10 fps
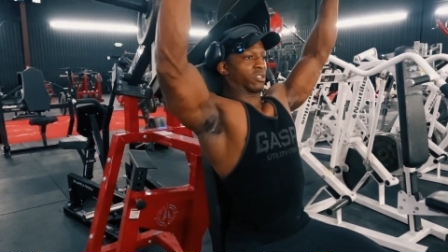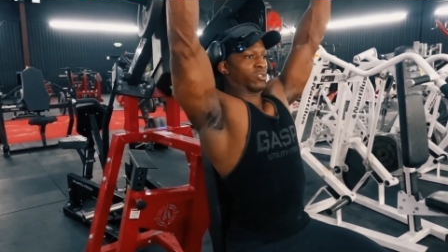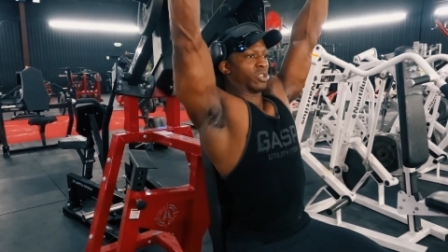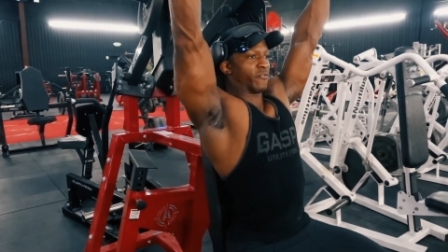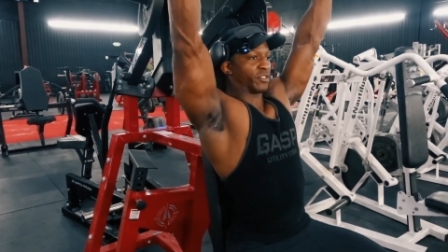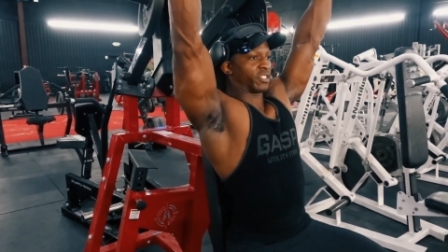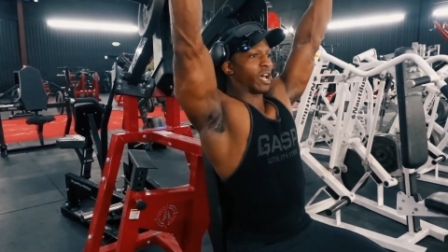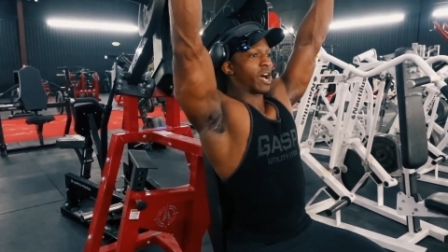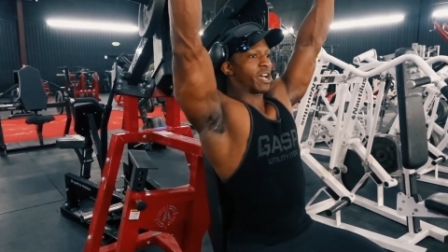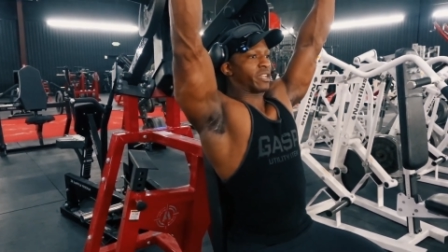you have your
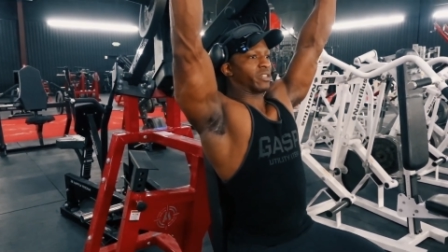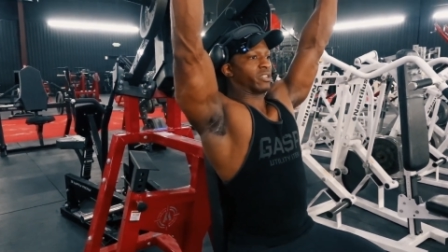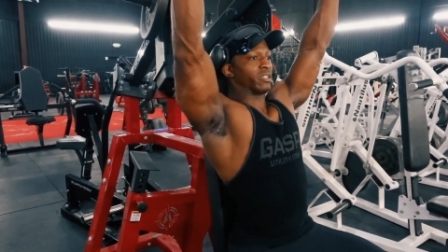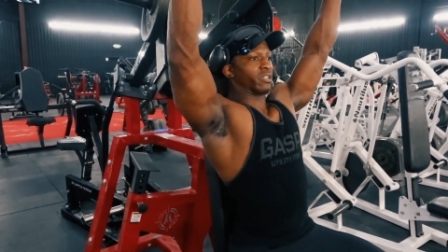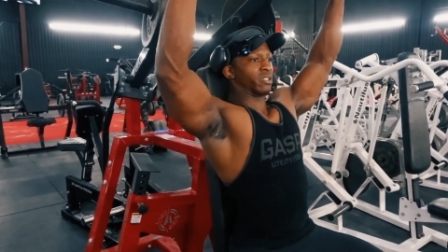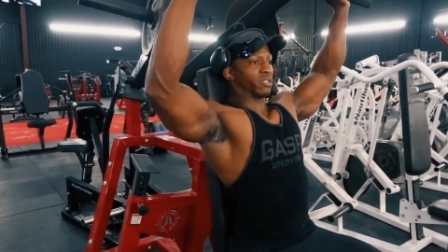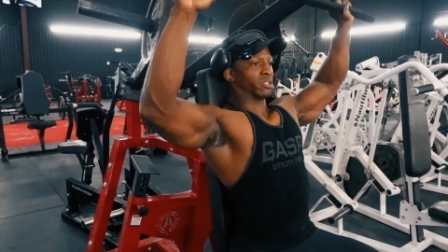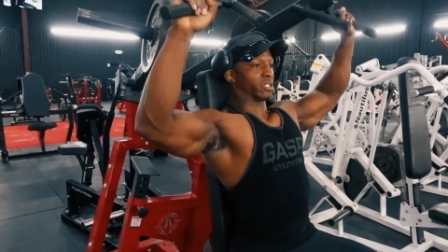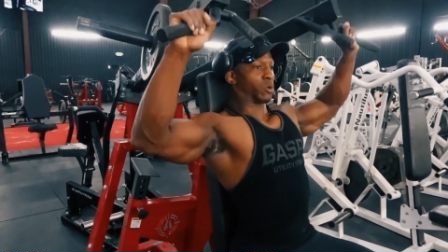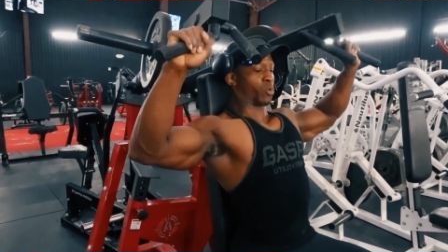side
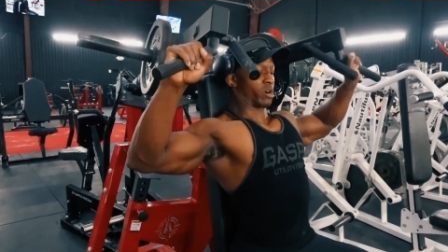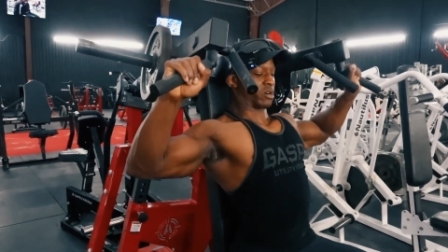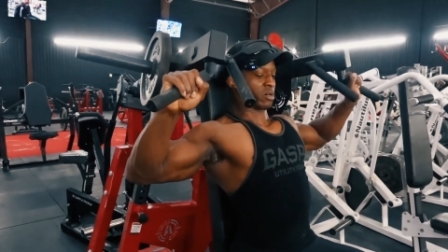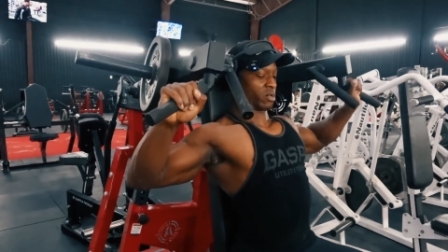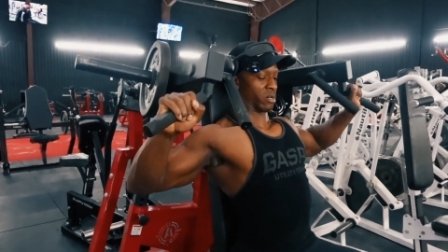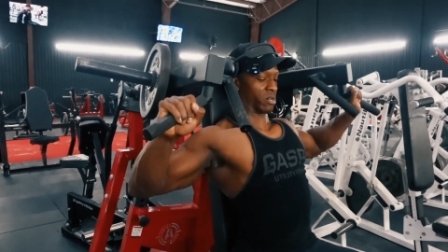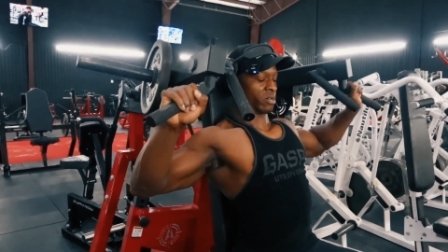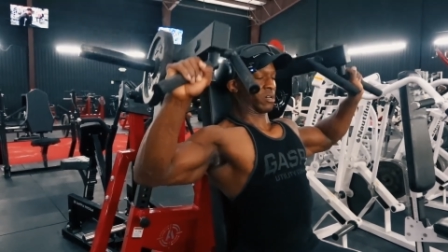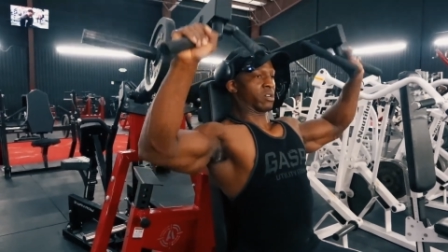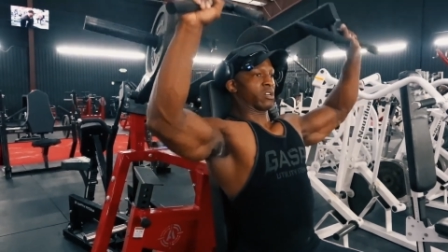to where
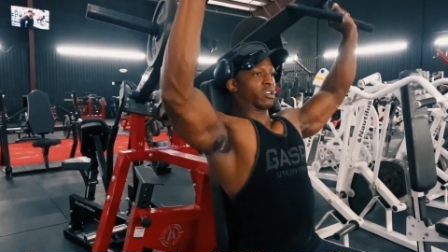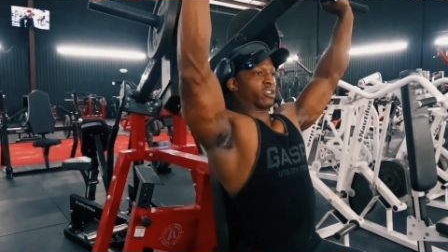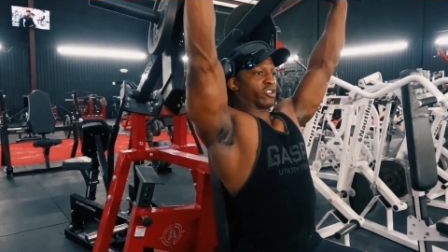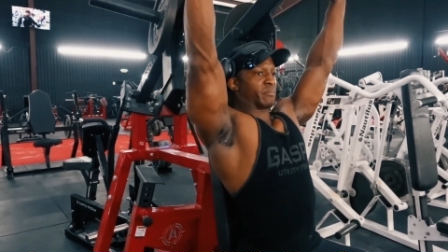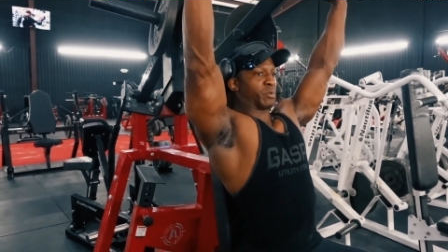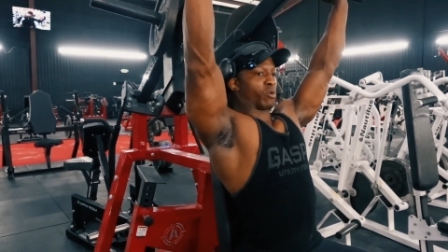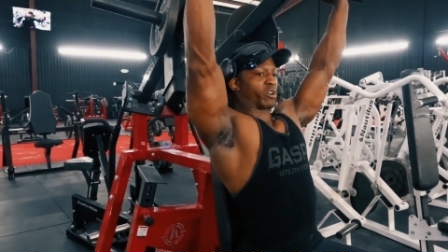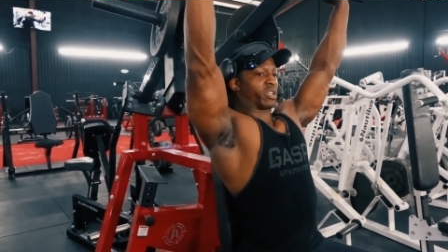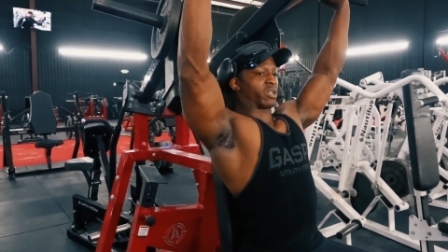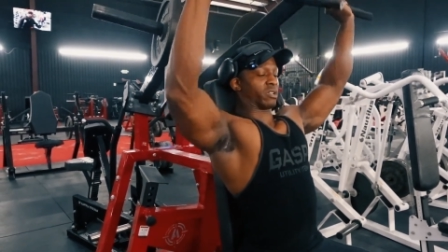you're gonna be
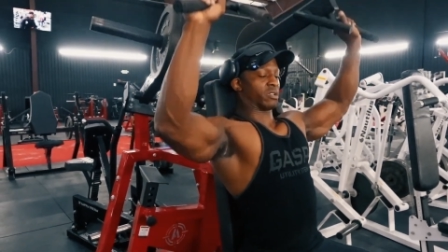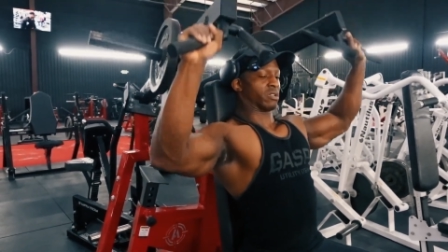working